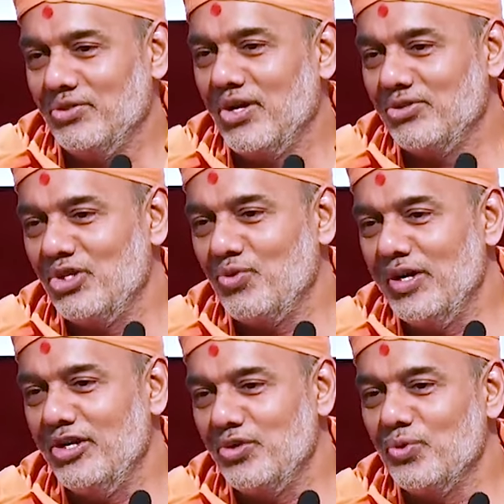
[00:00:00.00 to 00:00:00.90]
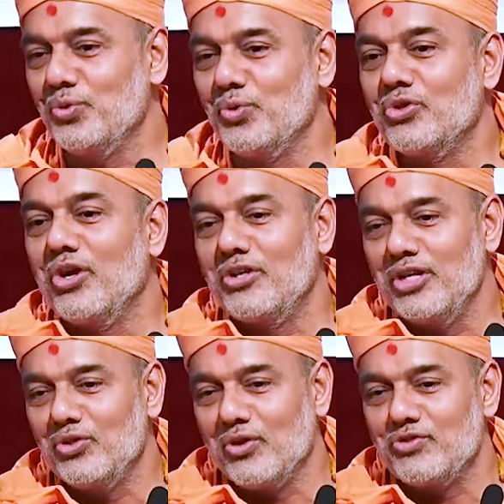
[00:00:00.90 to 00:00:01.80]
2022 to
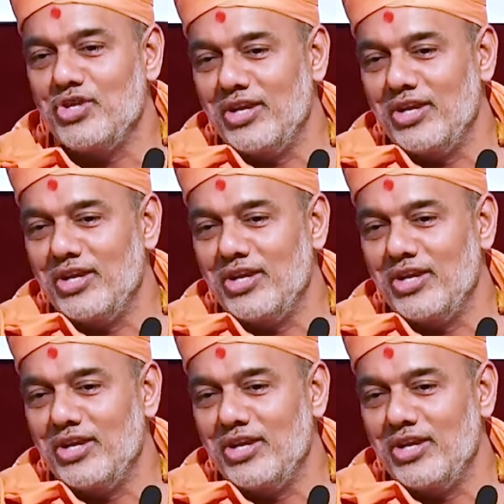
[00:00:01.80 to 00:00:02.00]
13th of